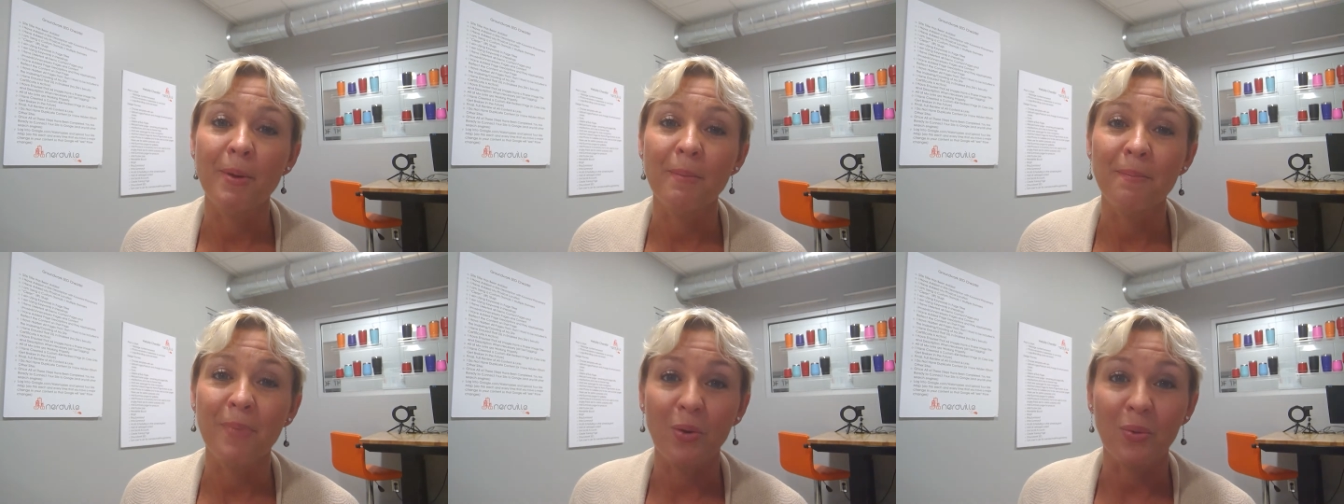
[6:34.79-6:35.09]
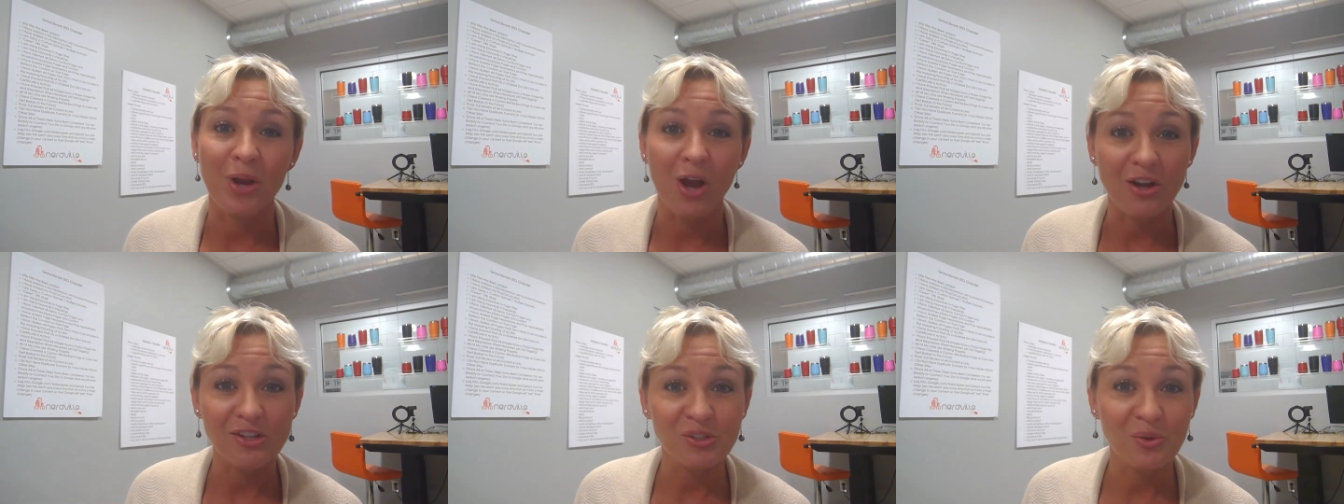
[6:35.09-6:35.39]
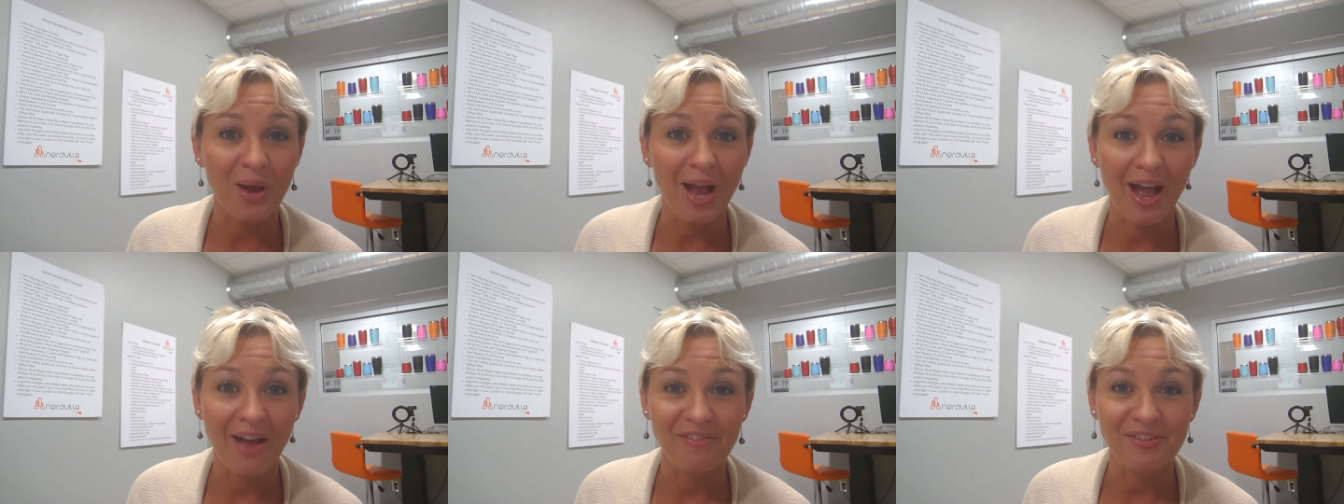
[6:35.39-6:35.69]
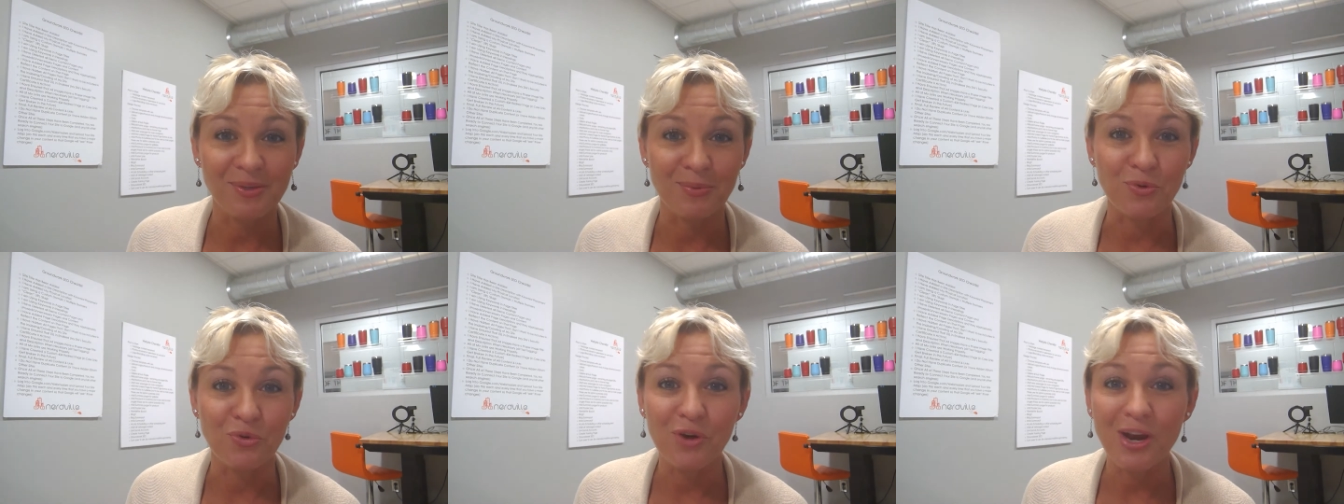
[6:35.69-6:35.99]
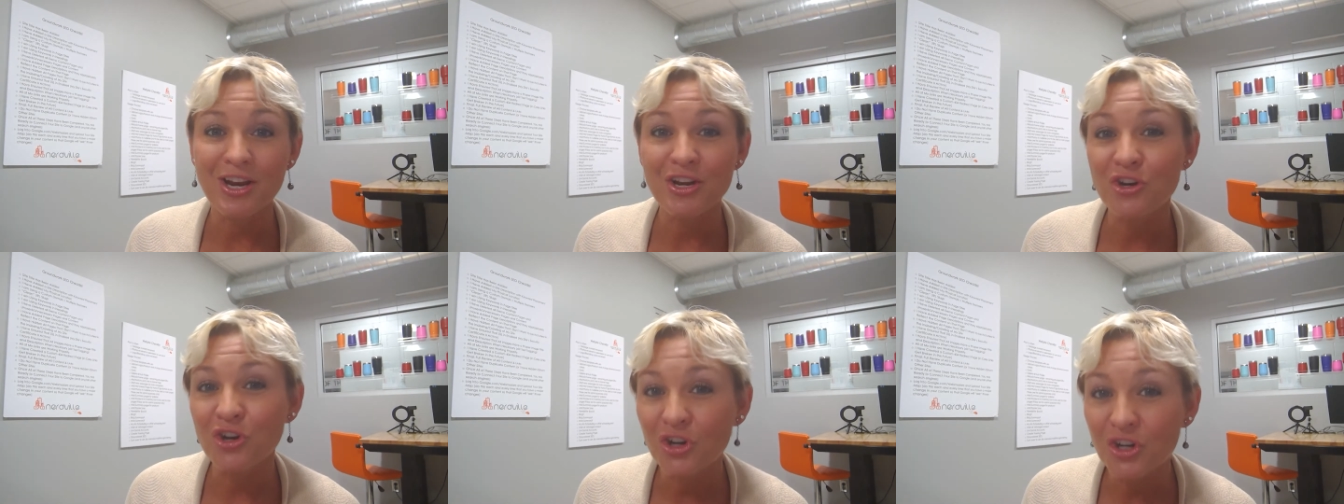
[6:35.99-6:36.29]
But we also have some
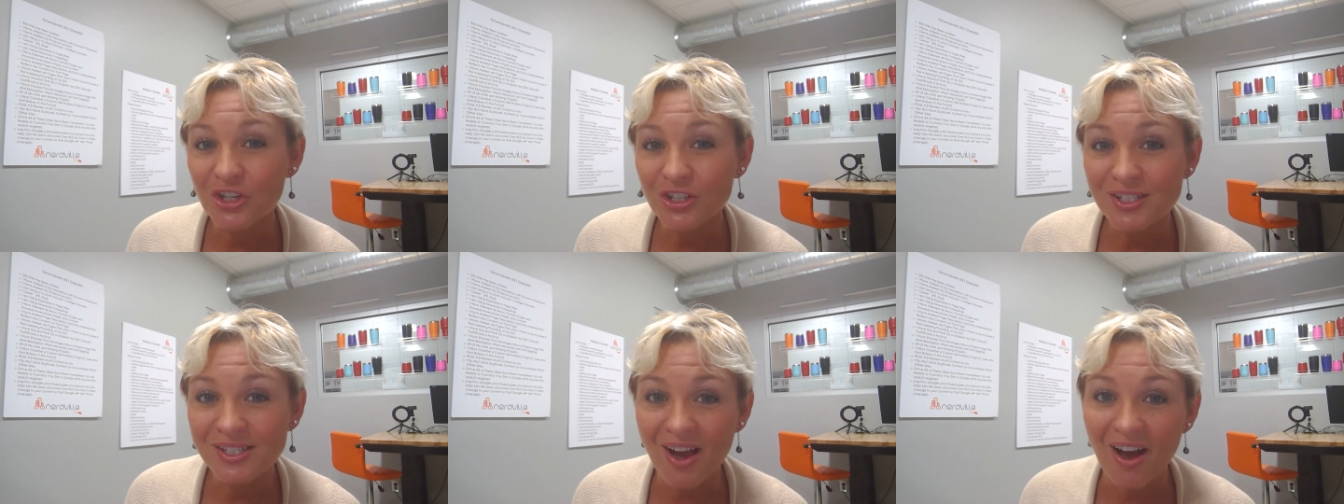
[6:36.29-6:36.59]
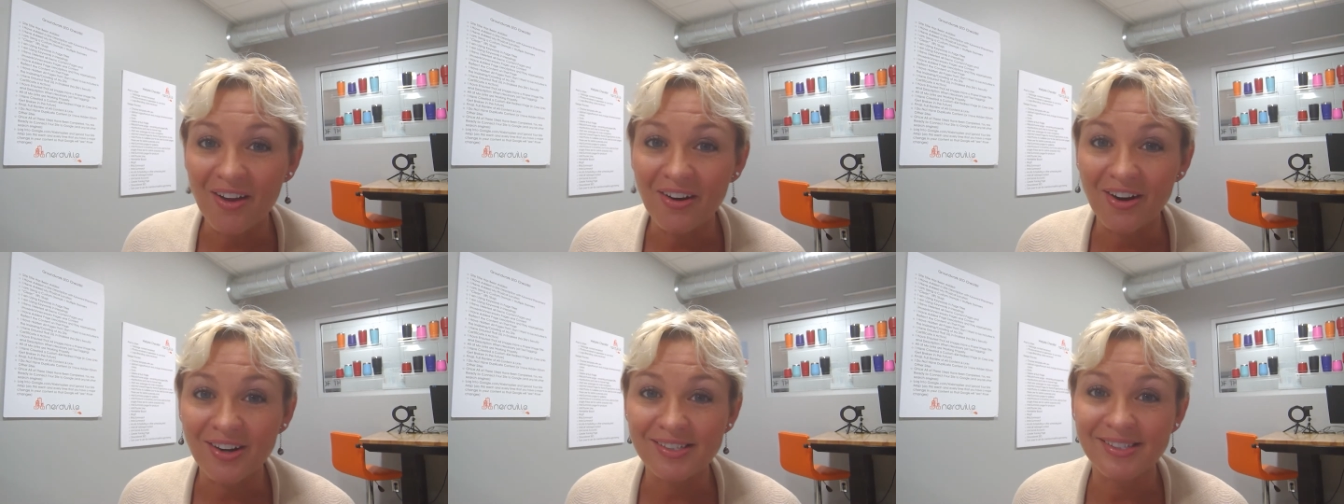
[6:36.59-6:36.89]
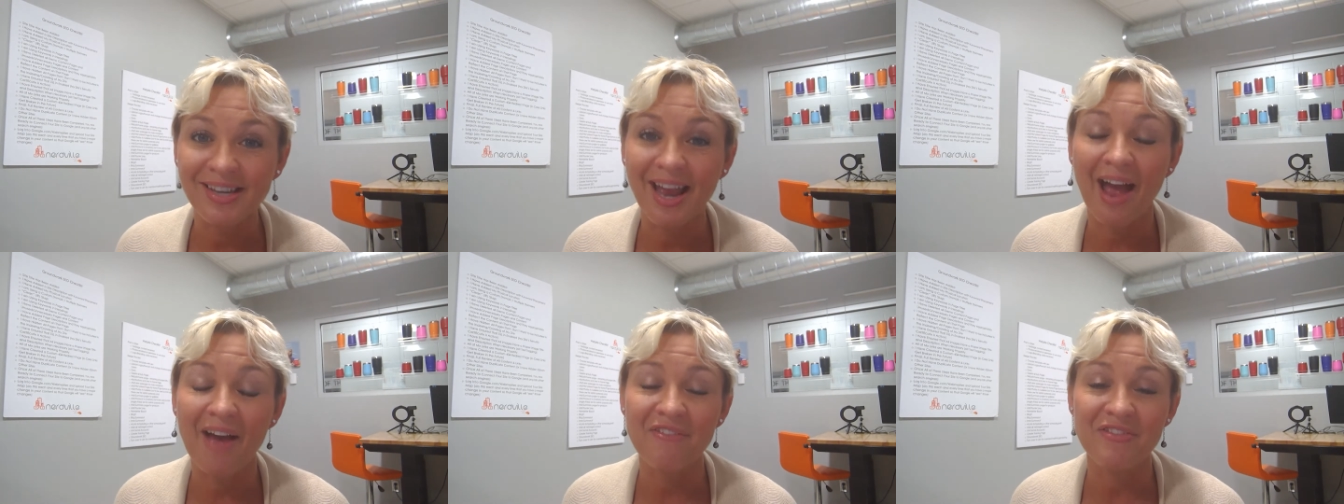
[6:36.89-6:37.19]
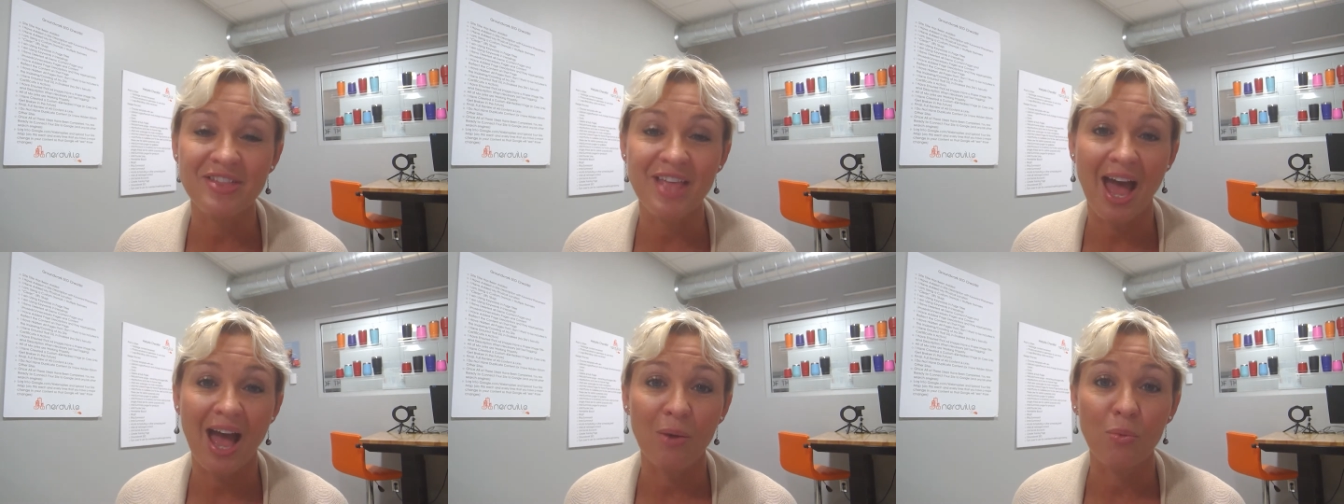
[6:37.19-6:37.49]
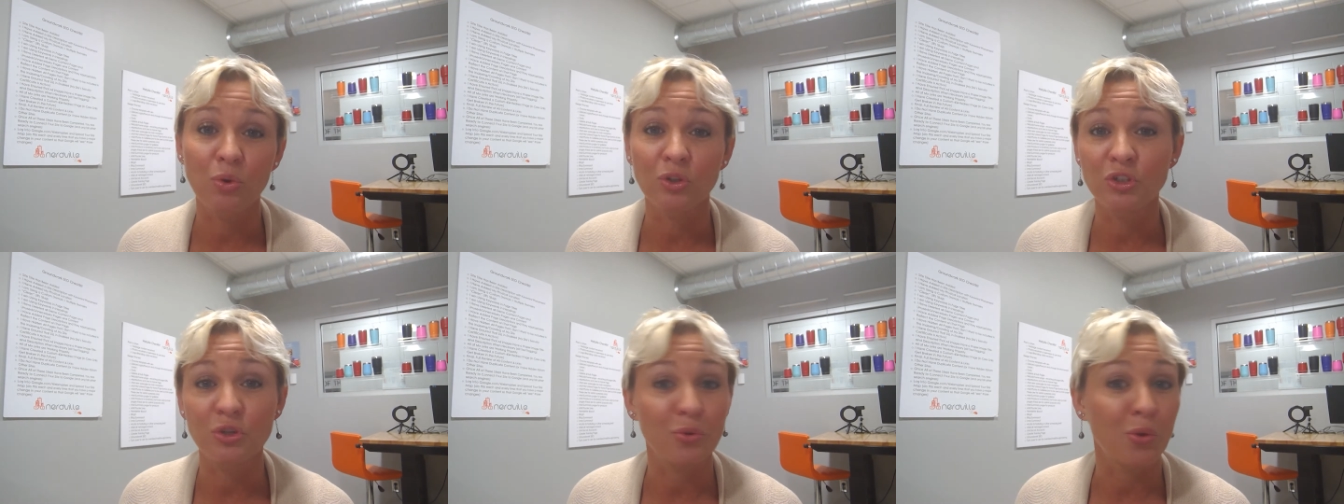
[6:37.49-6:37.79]
great nerds on our staff
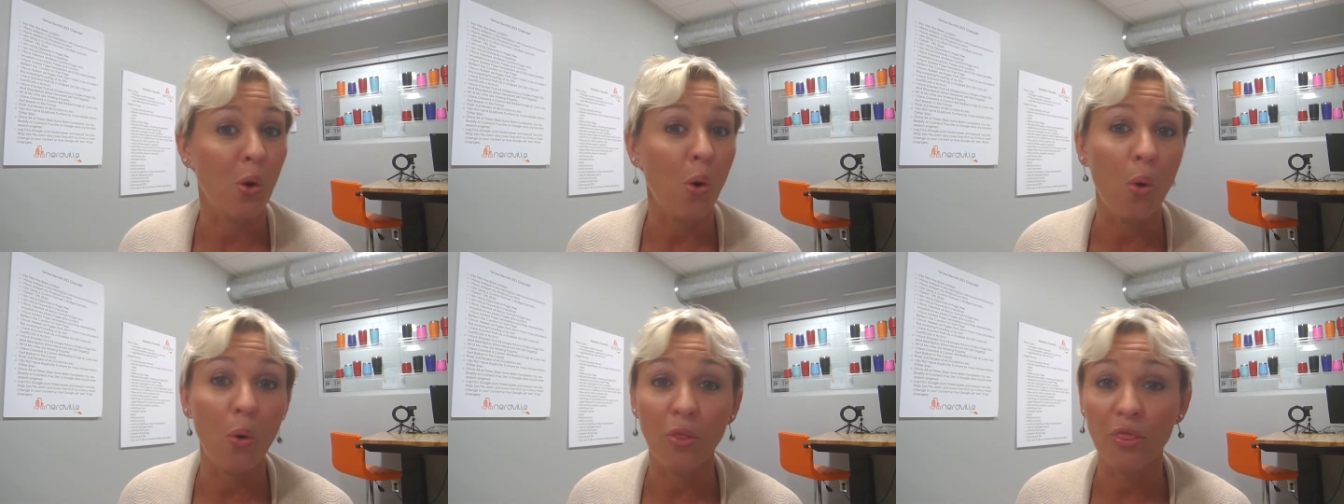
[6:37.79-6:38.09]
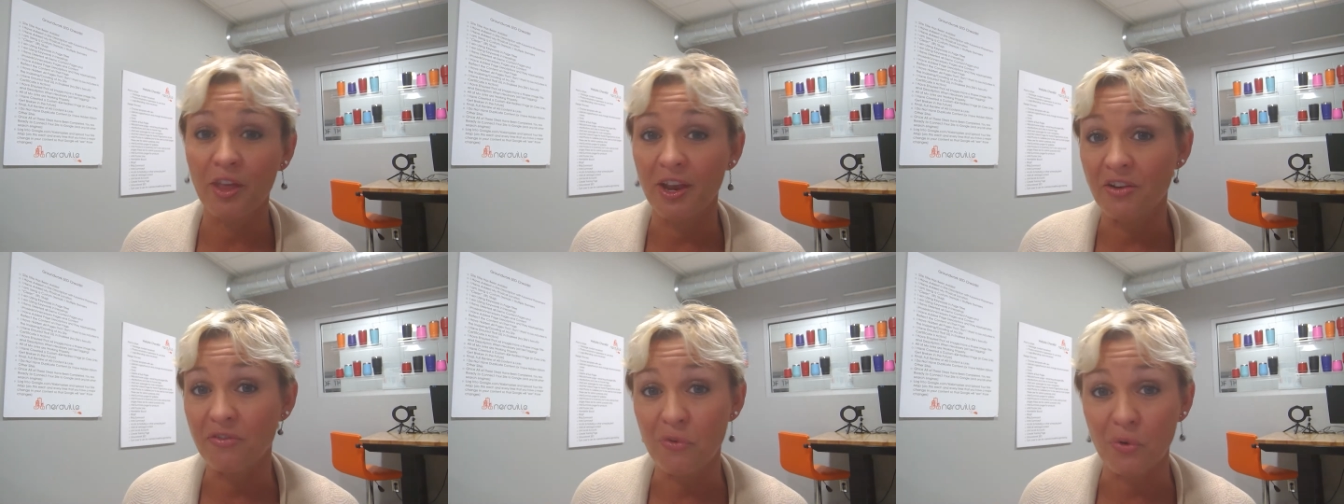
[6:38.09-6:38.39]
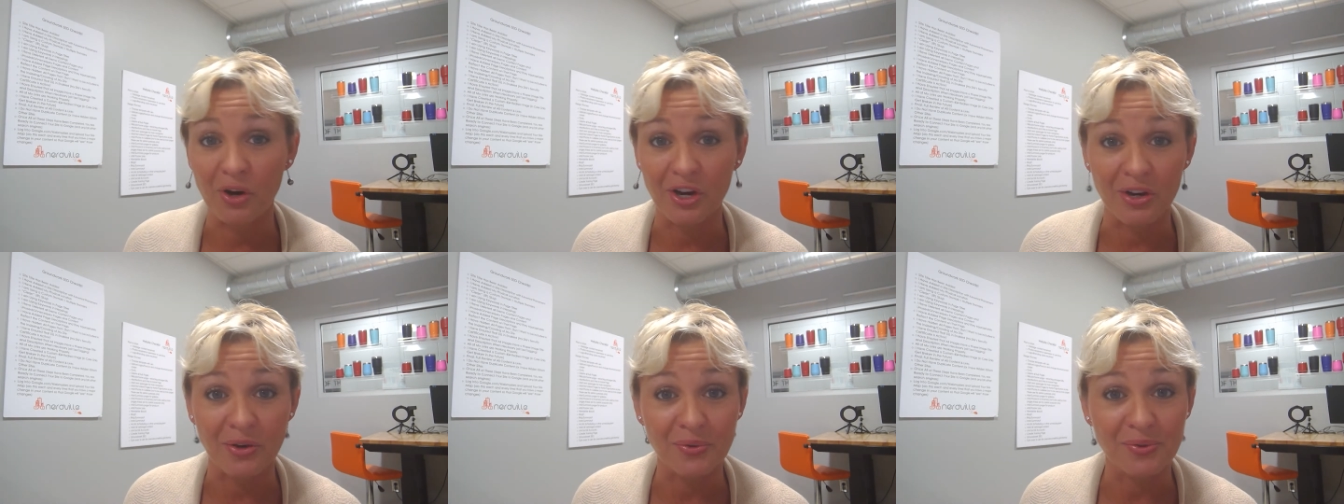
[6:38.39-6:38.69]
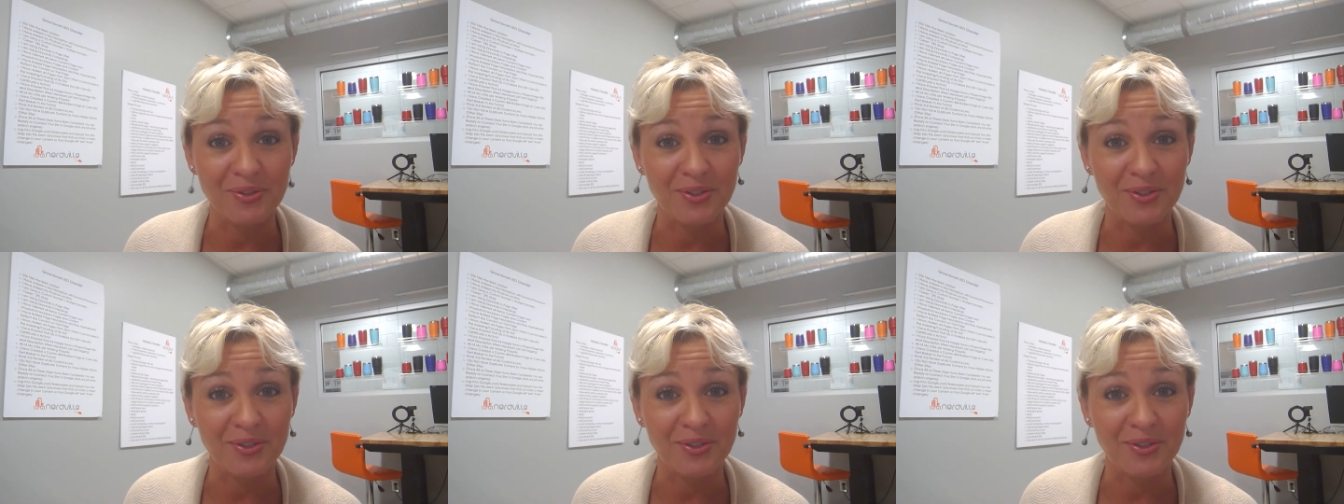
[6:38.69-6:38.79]
that will do the whole thing for you.